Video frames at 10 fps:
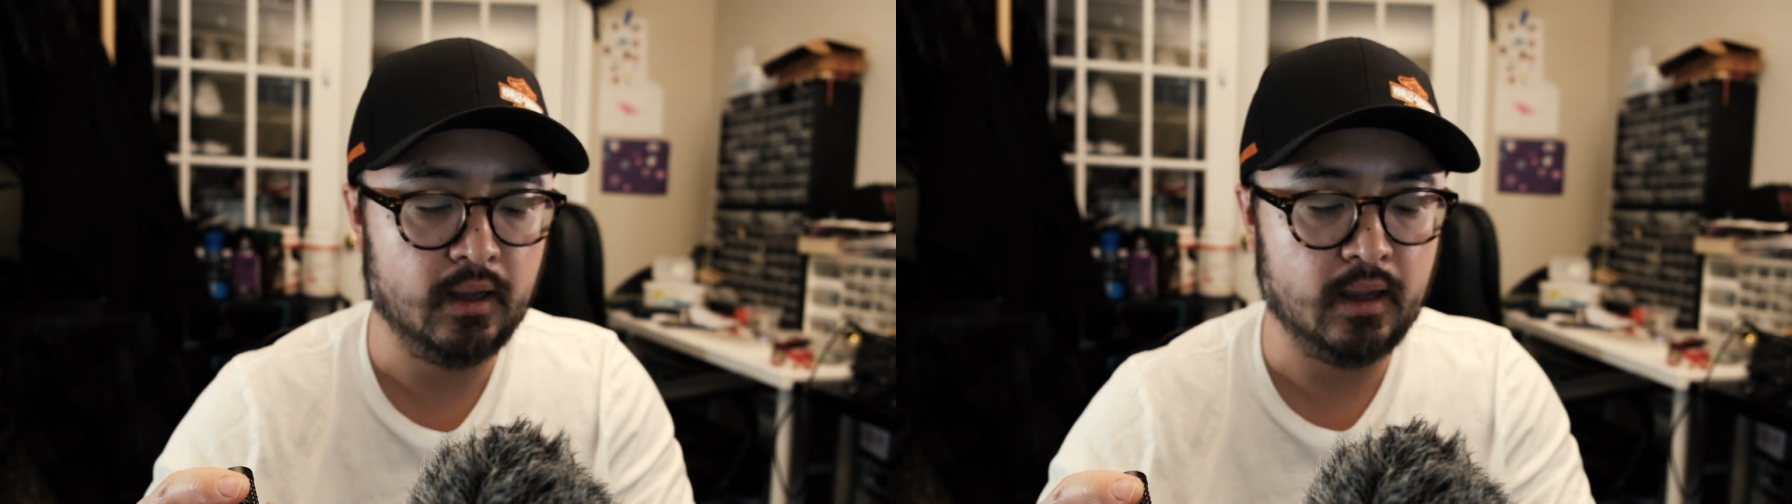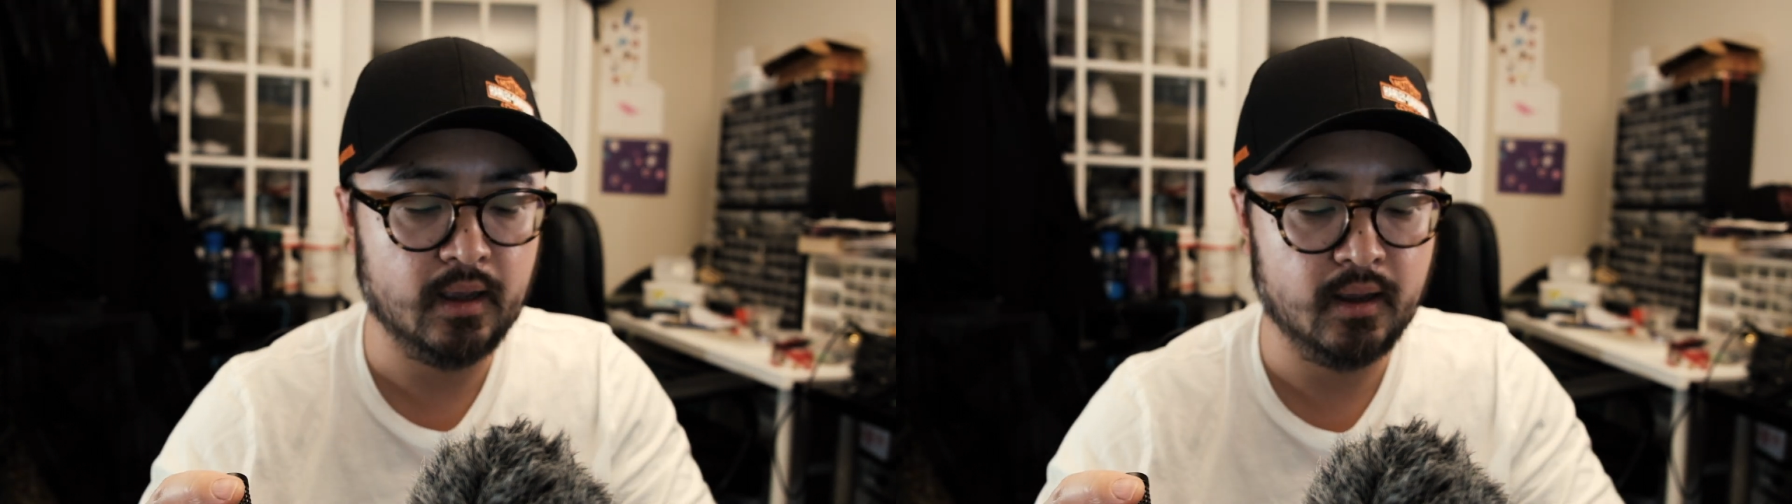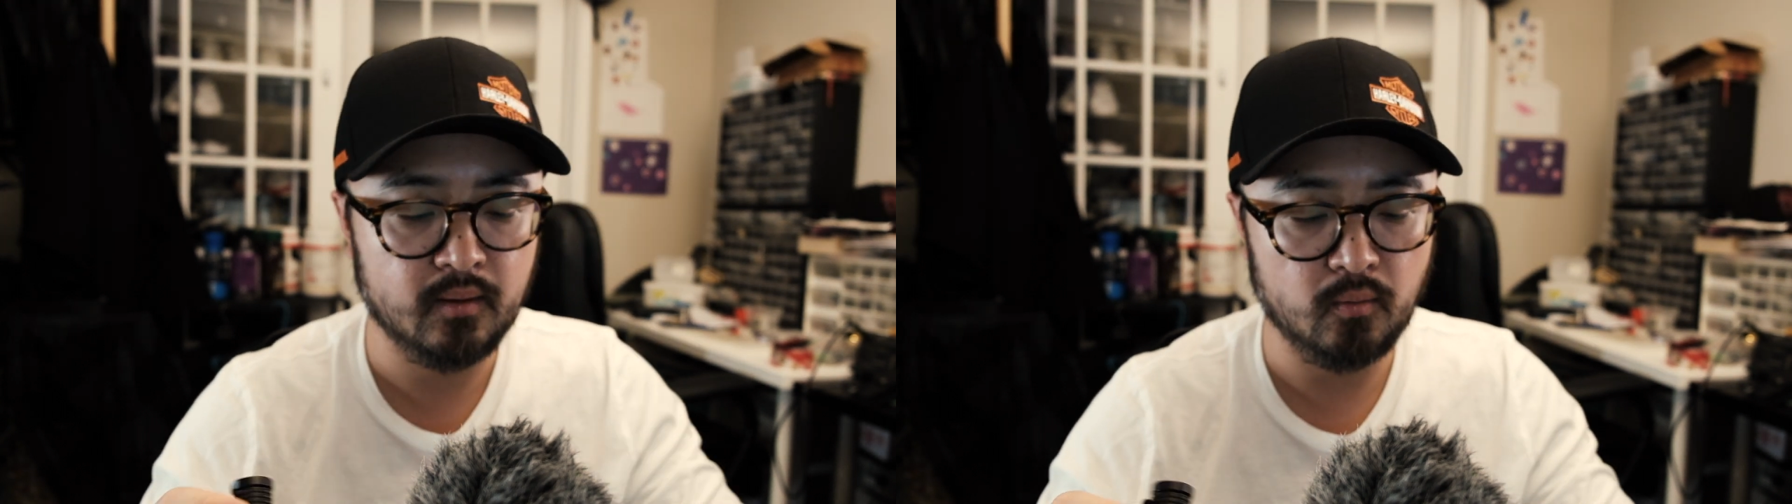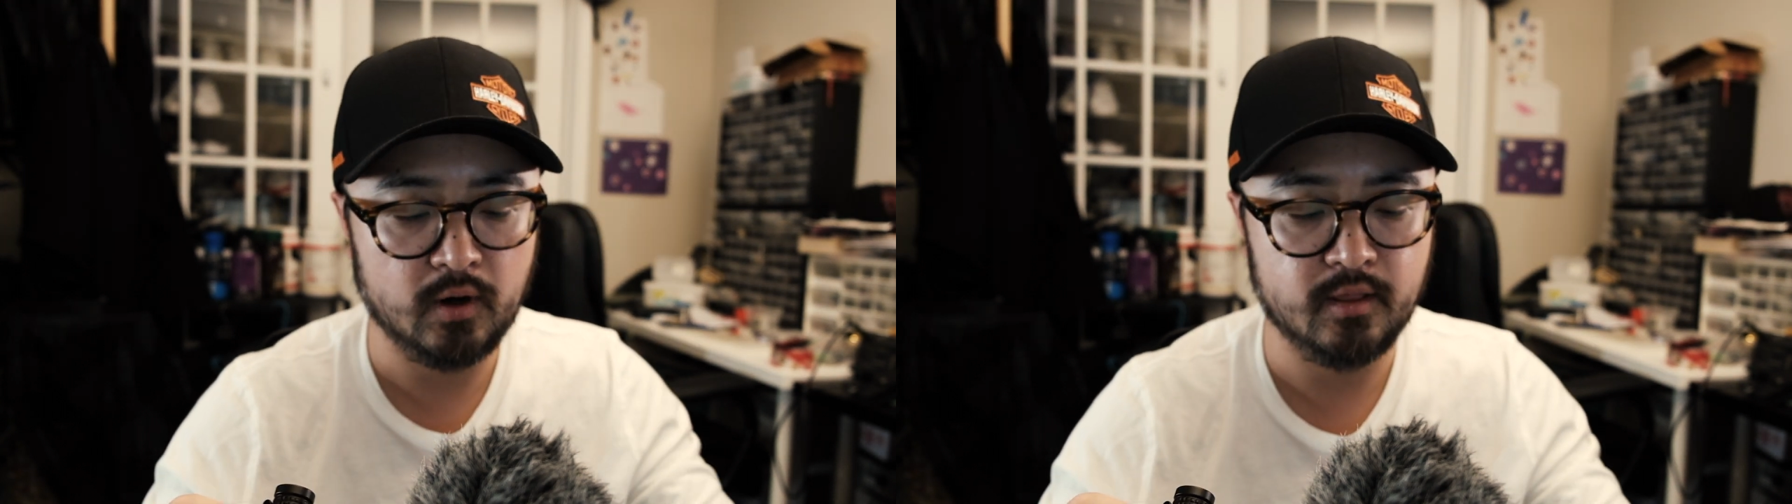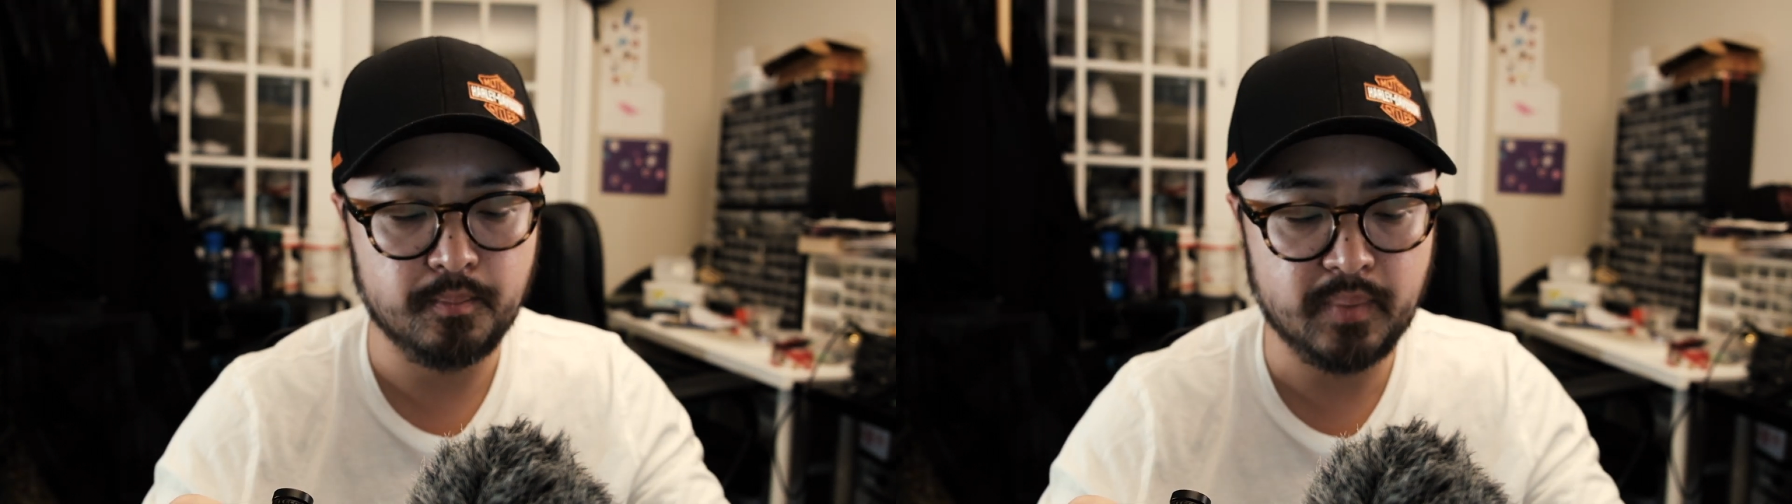And
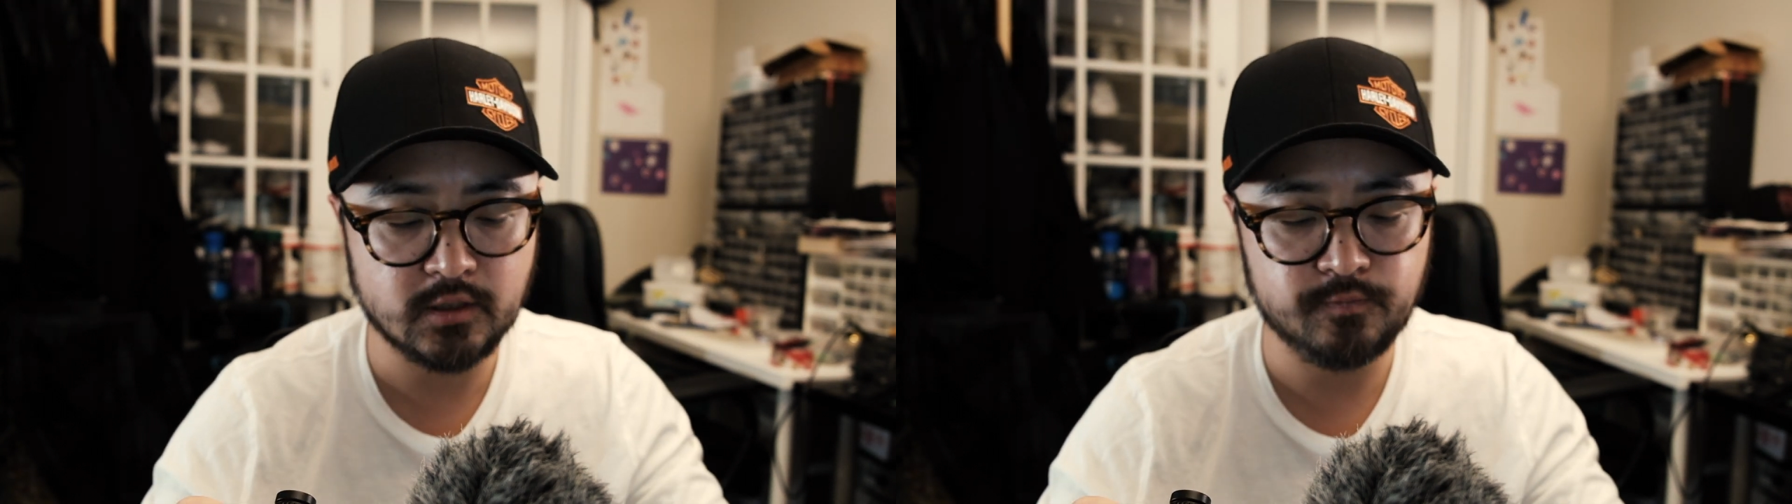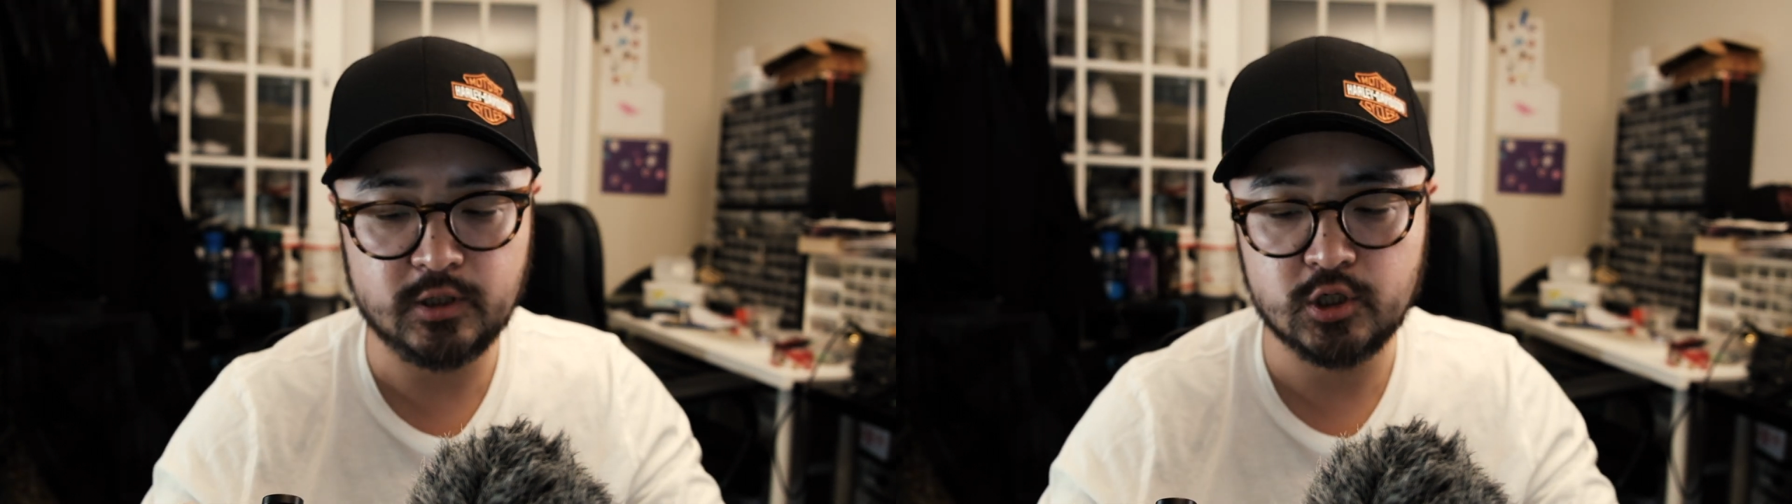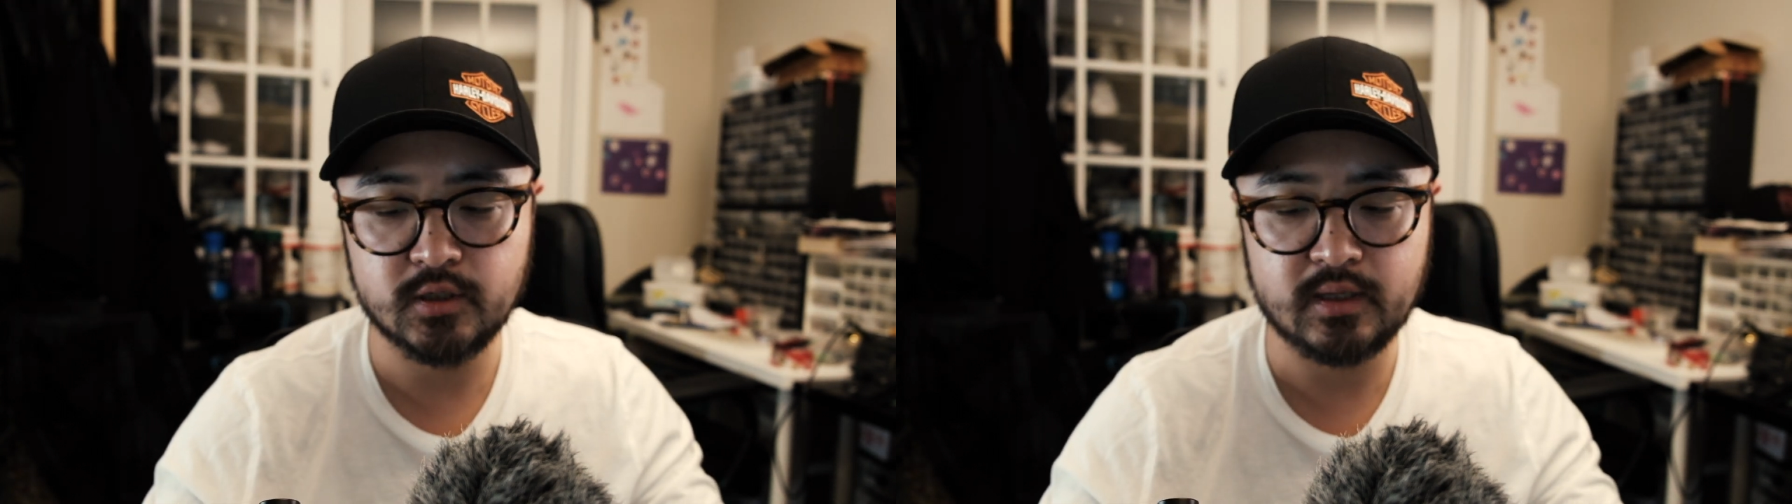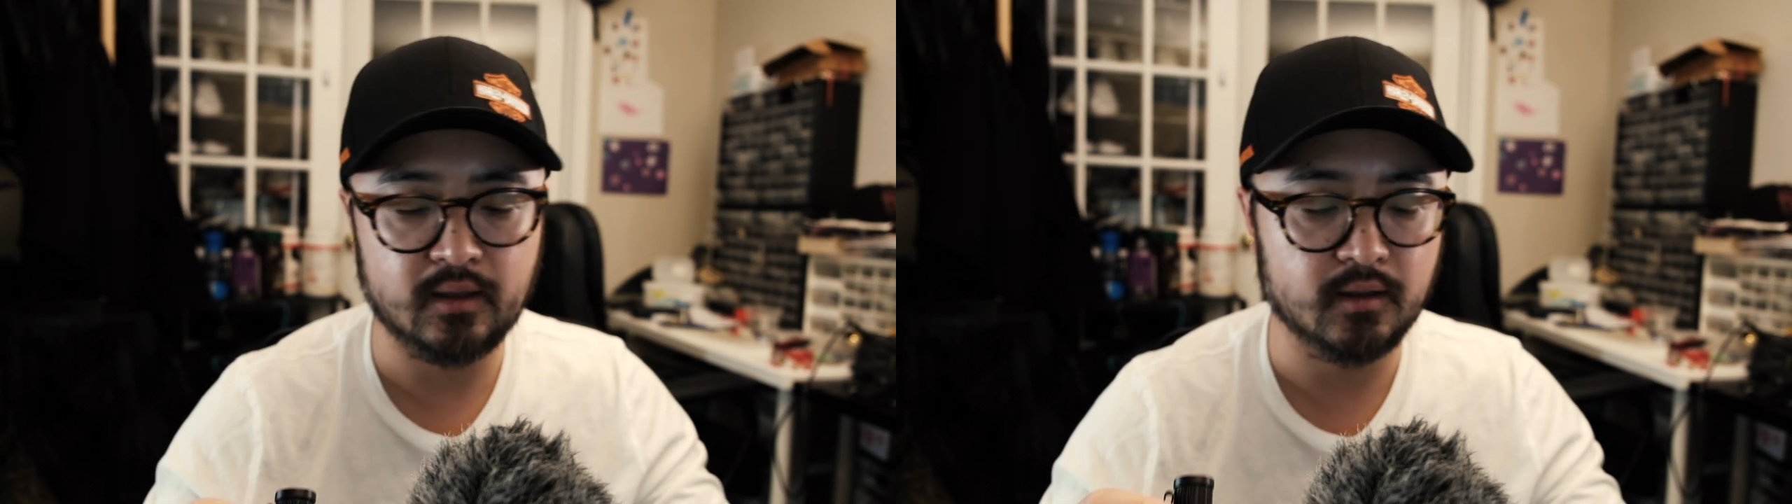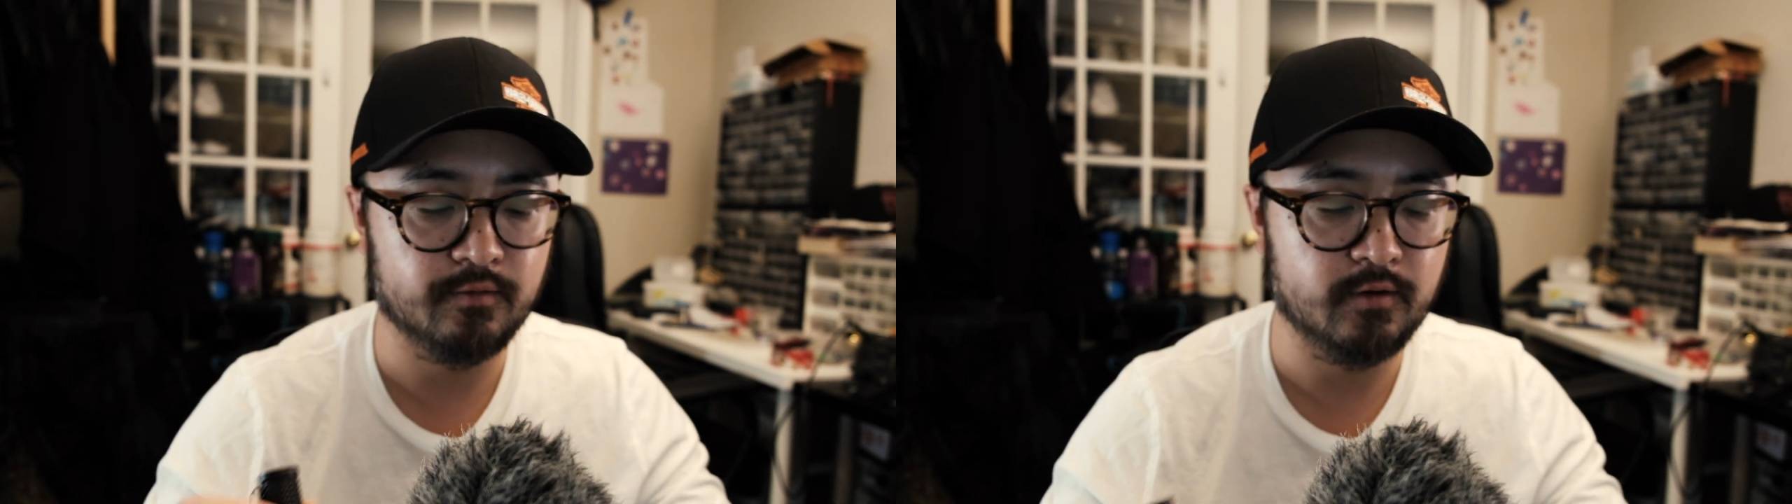one of the best features that I love